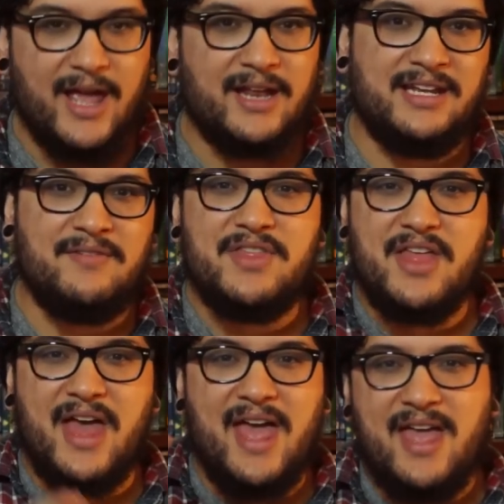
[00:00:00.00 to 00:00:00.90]
and even
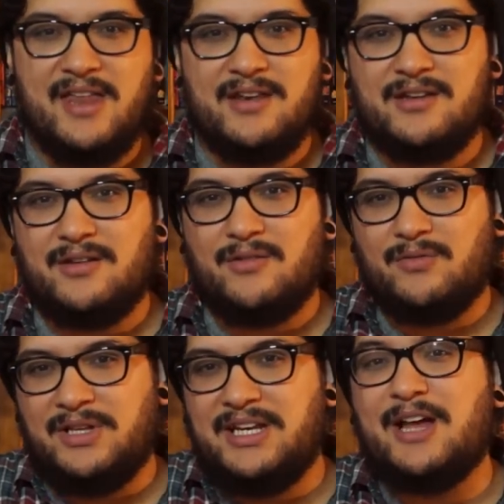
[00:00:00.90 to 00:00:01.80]
the end
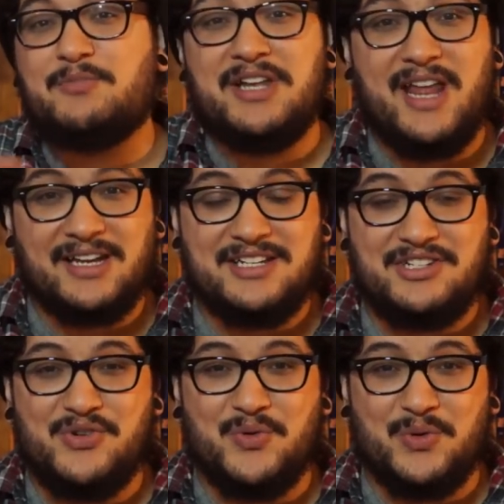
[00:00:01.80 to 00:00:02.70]
leading up to next
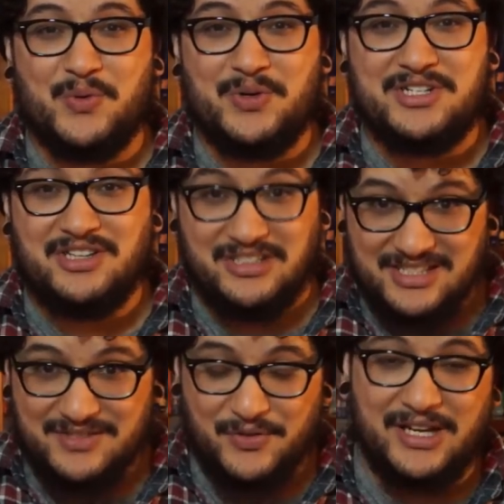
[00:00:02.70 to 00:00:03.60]
issue, which
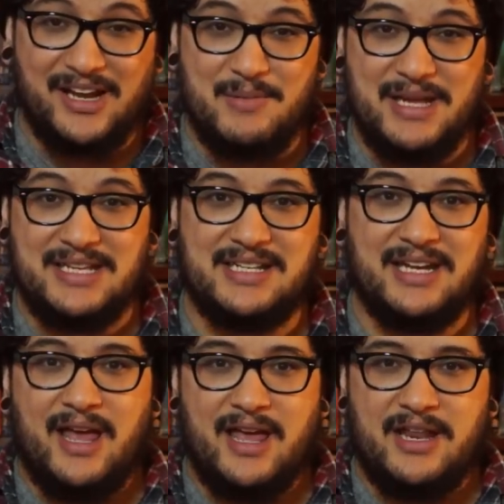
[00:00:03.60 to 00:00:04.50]
looks freaking
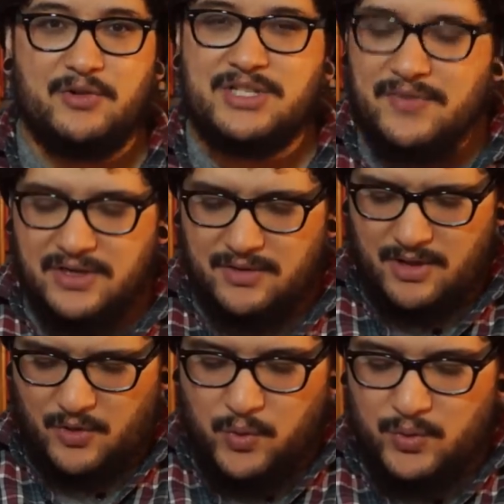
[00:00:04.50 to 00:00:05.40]
amazing. And there's even a
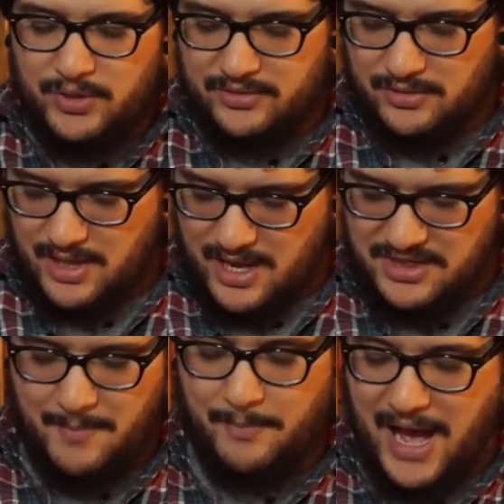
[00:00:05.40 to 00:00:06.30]
cool little
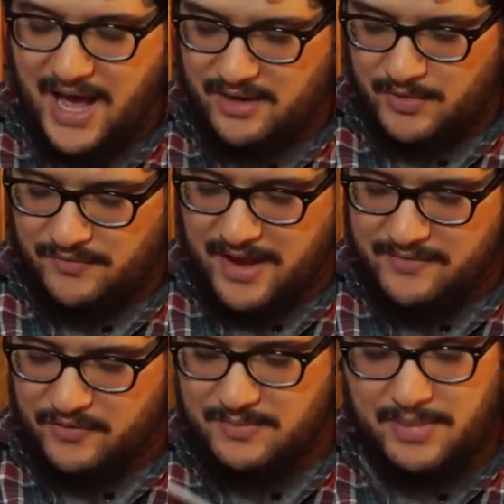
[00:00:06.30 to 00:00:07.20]
at the bottom of every